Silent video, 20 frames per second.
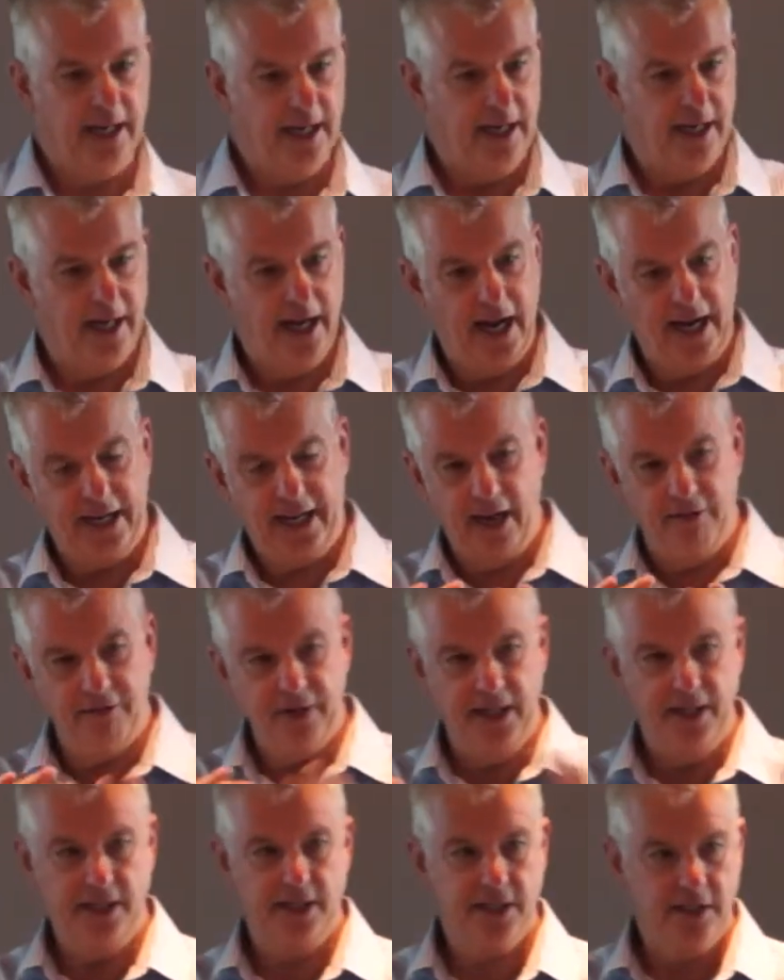in
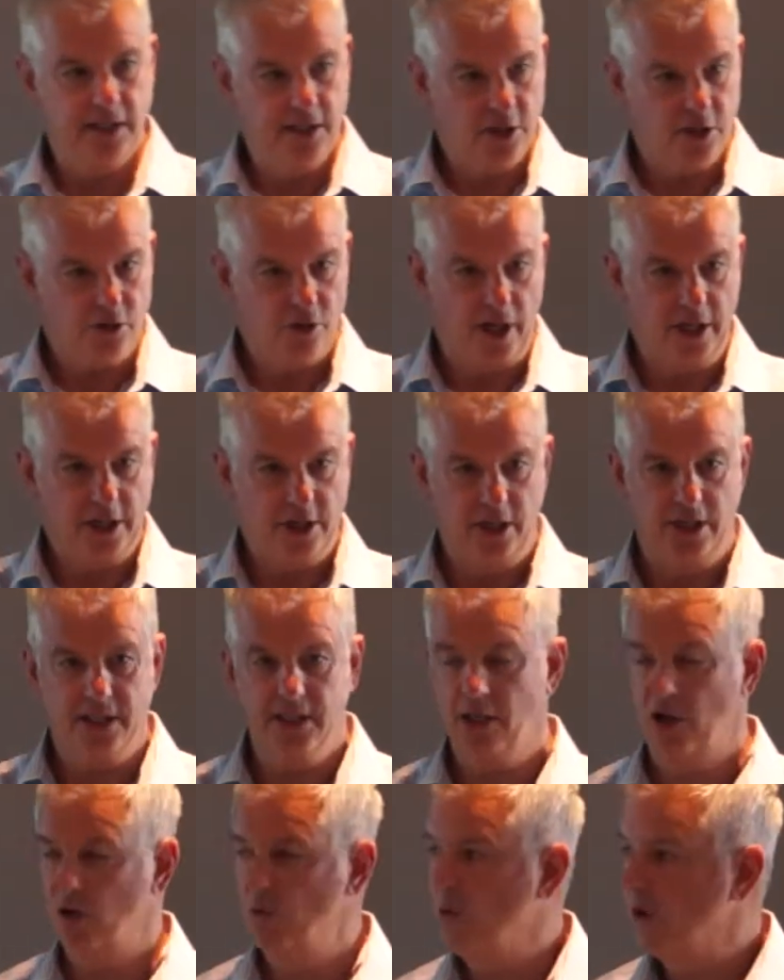governance structure.
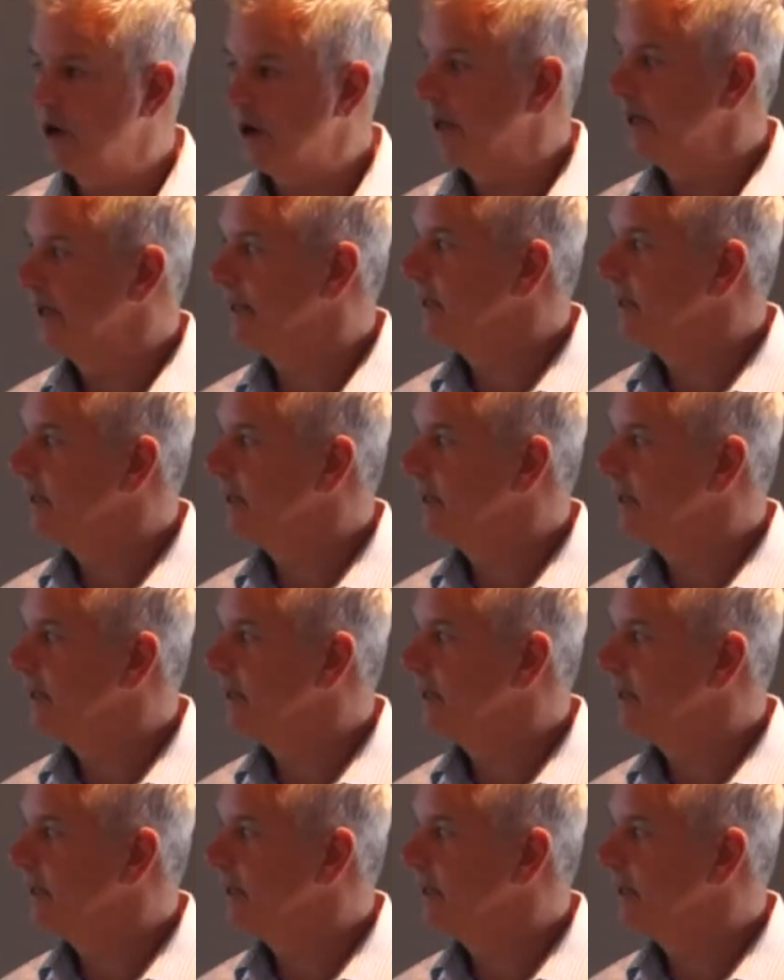So what I